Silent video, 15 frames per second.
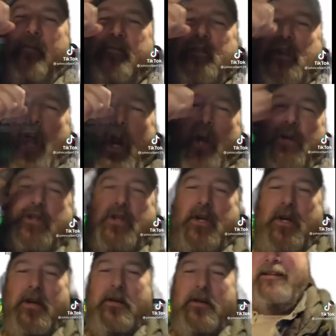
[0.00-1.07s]
of
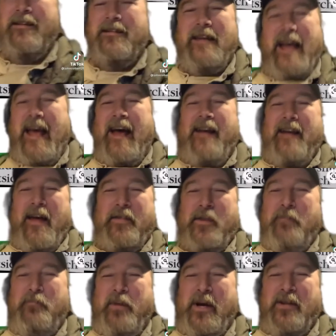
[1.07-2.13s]
church. Yeah,
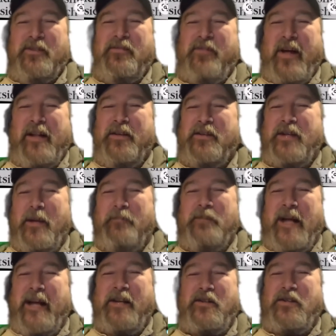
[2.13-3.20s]
nothing builds
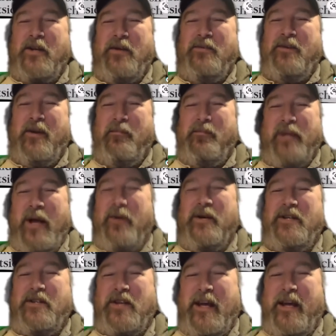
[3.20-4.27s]
fellowship like shooting and
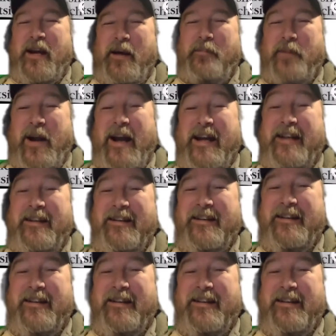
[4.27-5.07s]
blowing shit up, right?